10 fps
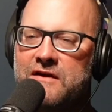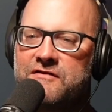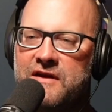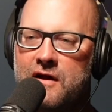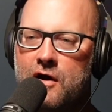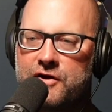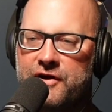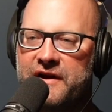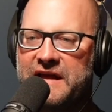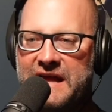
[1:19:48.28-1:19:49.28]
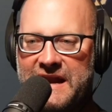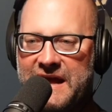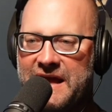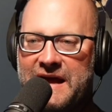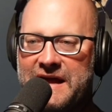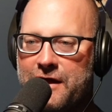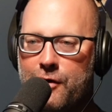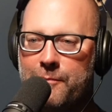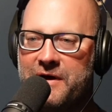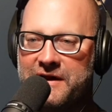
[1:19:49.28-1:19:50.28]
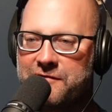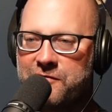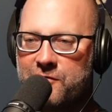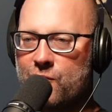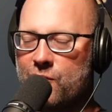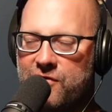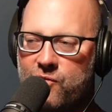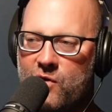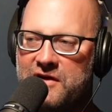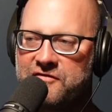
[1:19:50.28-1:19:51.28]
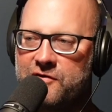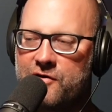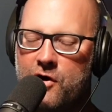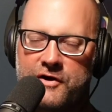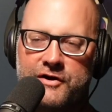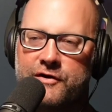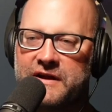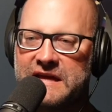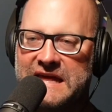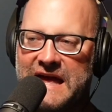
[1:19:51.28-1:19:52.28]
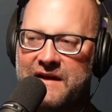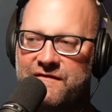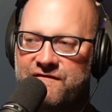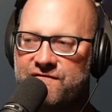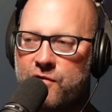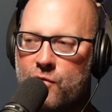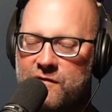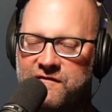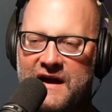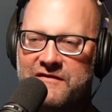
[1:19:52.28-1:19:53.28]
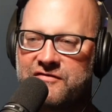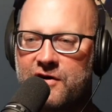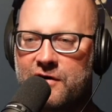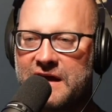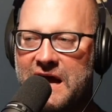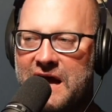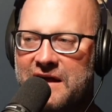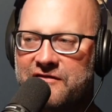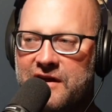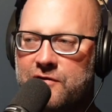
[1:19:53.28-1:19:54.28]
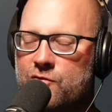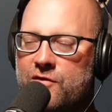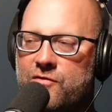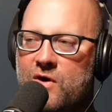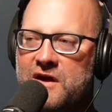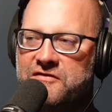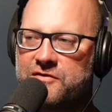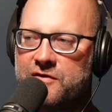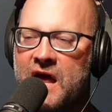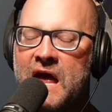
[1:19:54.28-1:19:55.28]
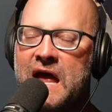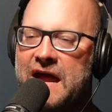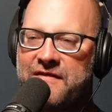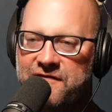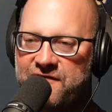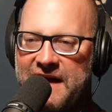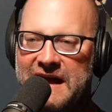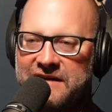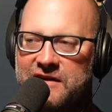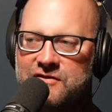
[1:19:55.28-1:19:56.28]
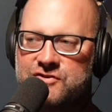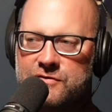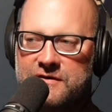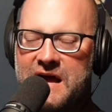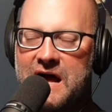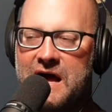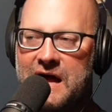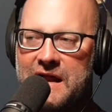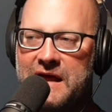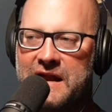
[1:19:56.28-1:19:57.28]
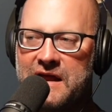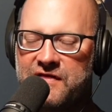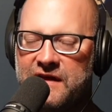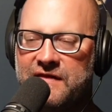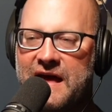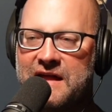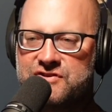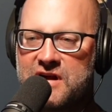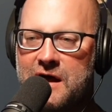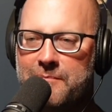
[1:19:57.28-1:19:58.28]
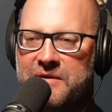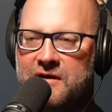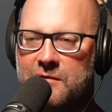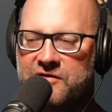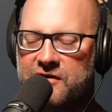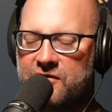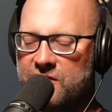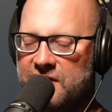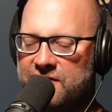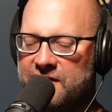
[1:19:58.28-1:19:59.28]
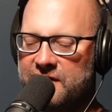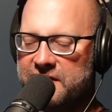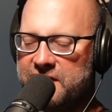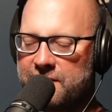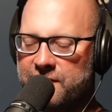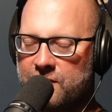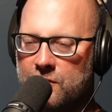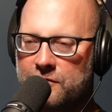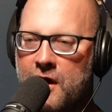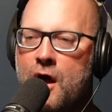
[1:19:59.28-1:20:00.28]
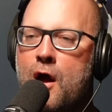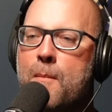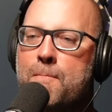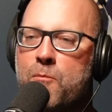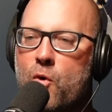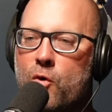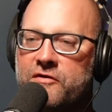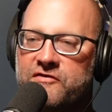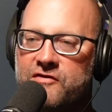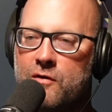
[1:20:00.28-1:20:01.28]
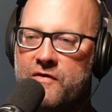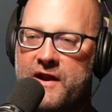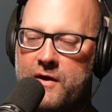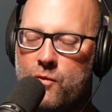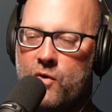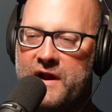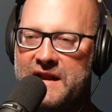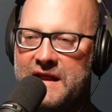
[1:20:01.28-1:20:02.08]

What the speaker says: And are you going to get NIL money for Northwestern? Are you going to get 4 or 5-star guys at Northwestern? And the fact is you're not. Yeah. And I think that job becomes increasingly difficult, more so than what it